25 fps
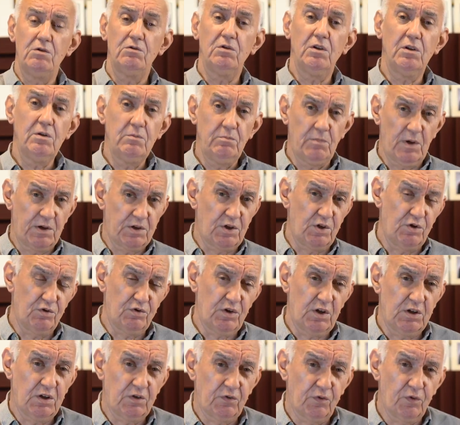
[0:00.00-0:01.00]
your own matching
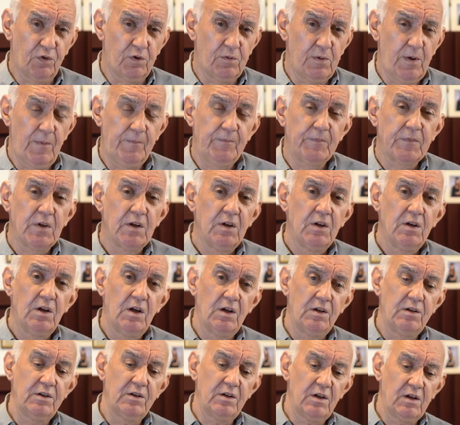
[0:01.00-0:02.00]
transformer
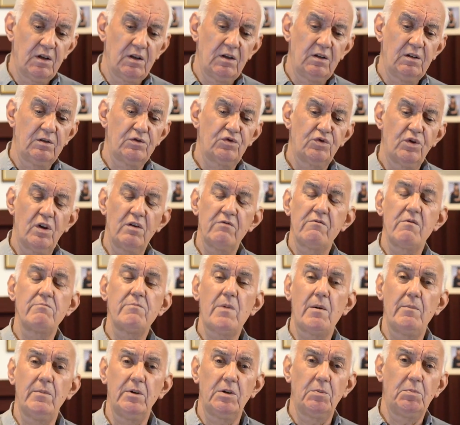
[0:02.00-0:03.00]
and I'll try and
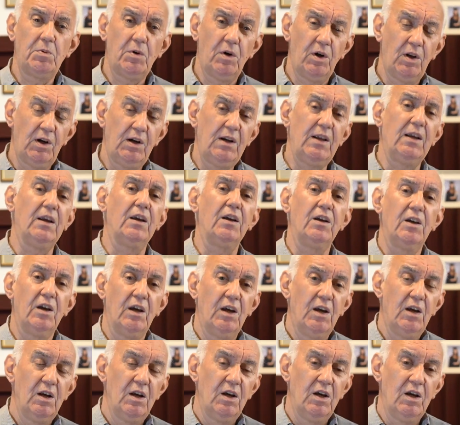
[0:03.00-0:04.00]
remember to put a link
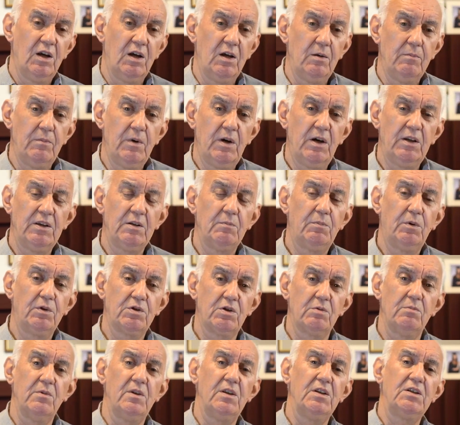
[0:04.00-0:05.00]
um, at the
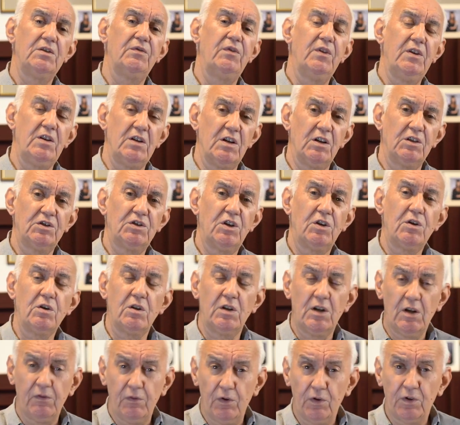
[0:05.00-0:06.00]
bottom of this video so you
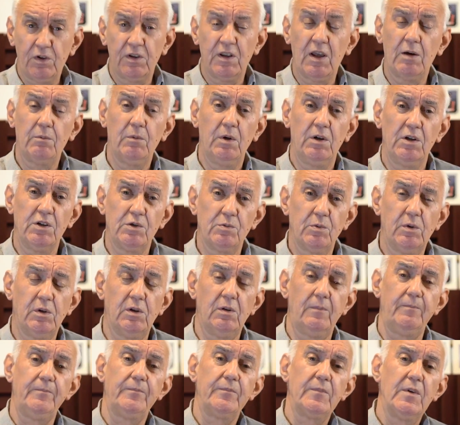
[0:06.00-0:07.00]
can have a look at that one as
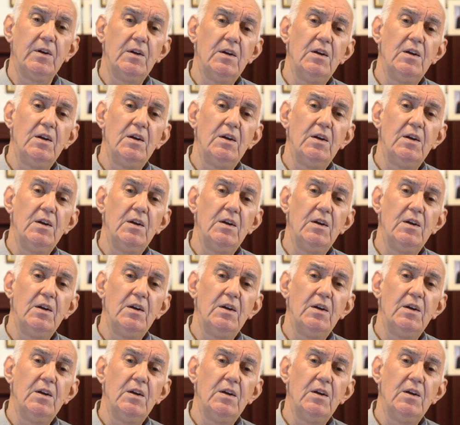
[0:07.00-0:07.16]
well.